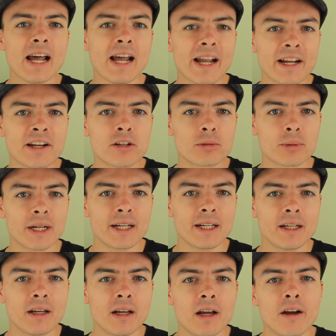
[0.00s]

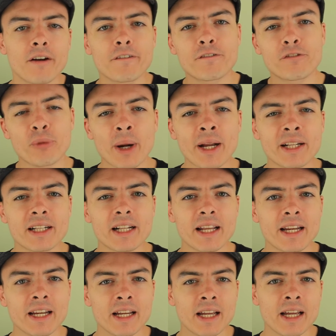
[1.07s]
angry,
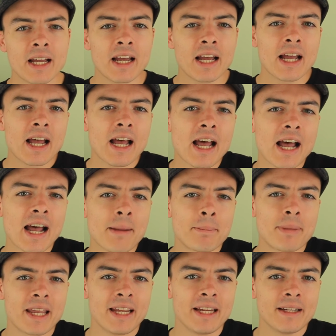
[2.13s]
friendly,
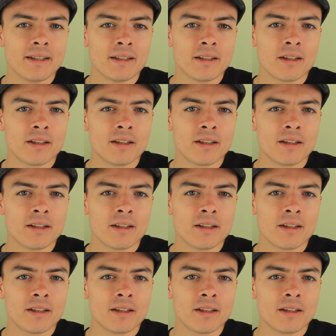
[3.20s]
happy.